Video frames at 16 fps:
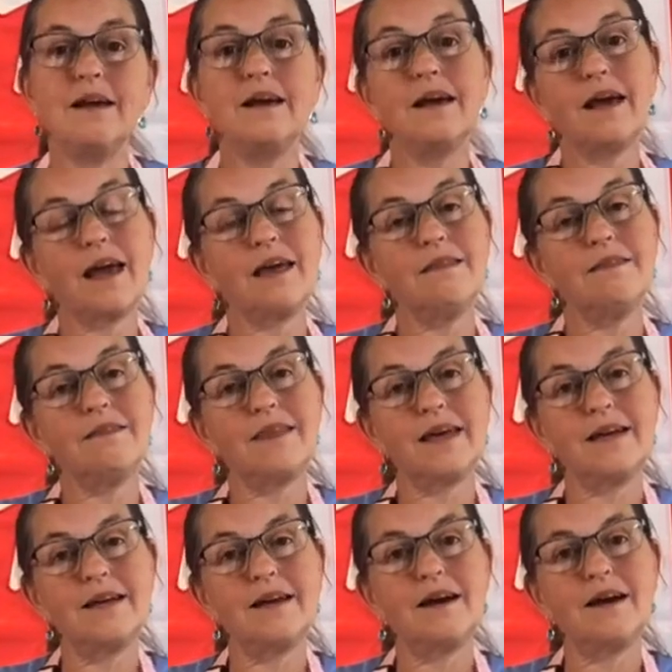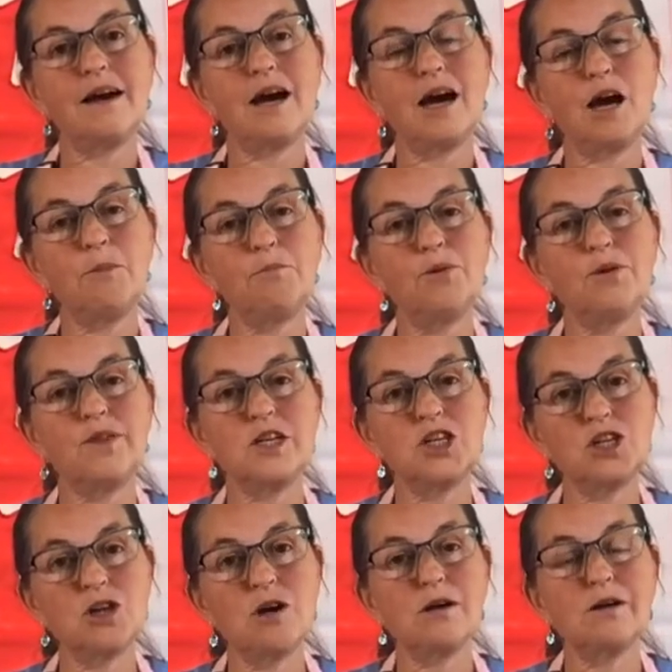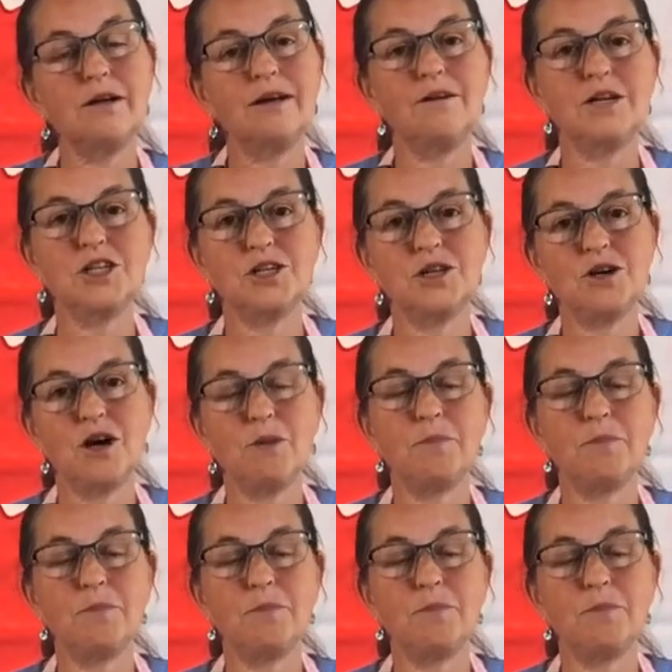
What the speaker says: and then put the chocolate on top,